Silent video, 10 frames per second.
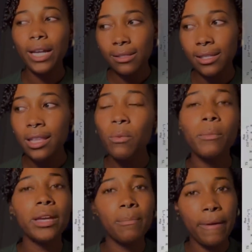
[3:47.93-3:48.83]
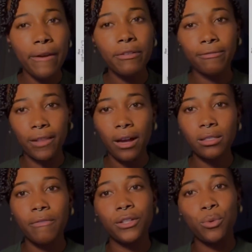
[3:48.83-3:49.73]
see that when we compare the
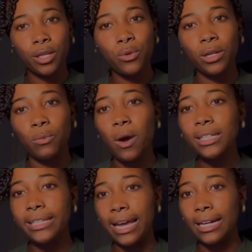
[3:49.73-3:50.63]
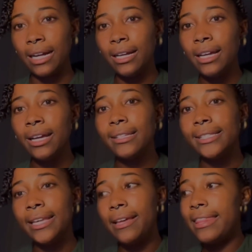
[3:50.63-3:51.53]
flux of the 2021 data
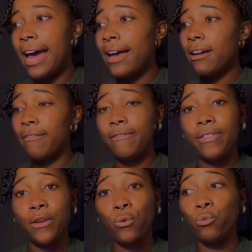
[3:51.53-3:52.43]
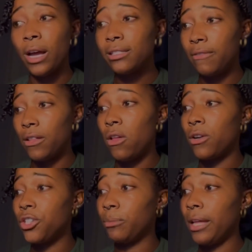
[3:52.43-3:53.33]
to that of the rest of the
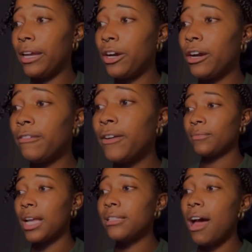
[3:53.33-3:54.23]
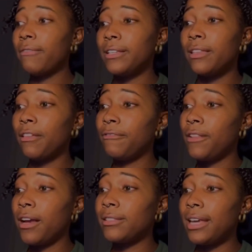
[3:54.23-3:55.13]
long-term light curve, it's obvious that the
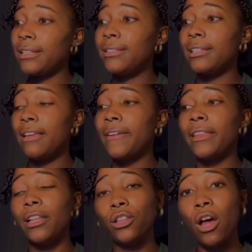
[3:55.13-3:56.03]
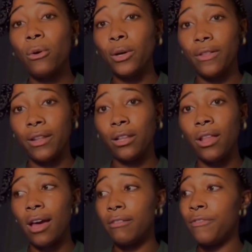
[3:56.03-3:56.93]
flux is significantly lower than a
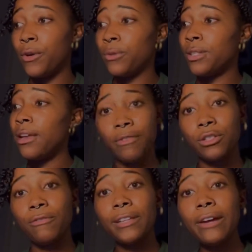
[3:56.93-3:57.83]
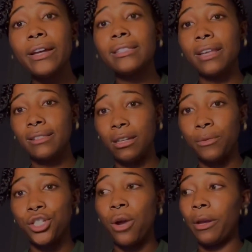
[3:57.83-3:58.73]
lot of those flaring states that it was showing